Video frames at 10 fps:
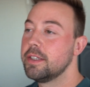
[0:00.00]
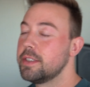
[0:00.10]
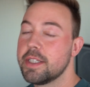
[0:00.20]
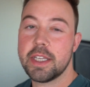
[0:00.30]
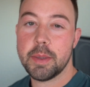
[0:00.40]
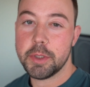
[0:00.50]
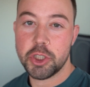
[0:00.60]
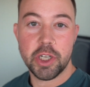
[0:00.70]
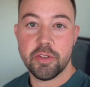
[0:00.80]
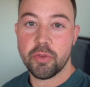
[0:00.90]
doesn't give me
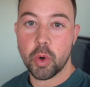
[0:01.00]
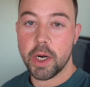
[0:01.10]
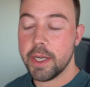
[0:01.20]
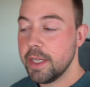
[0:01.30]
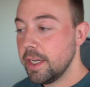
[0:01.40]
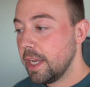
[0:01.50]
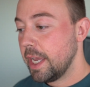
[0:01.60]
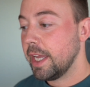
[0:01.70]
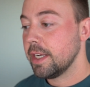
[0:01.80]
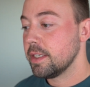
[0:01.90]
shit for it.
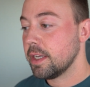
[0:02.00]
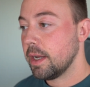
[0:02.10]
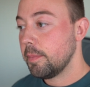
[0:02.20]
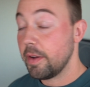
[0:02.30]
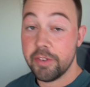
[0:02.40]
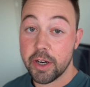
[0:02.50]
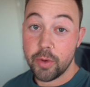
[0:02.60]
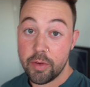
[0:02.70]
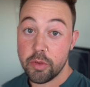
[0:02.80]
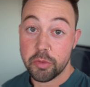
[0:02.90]
And I'm very
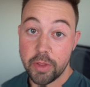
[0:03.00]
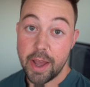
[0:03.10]
grateful for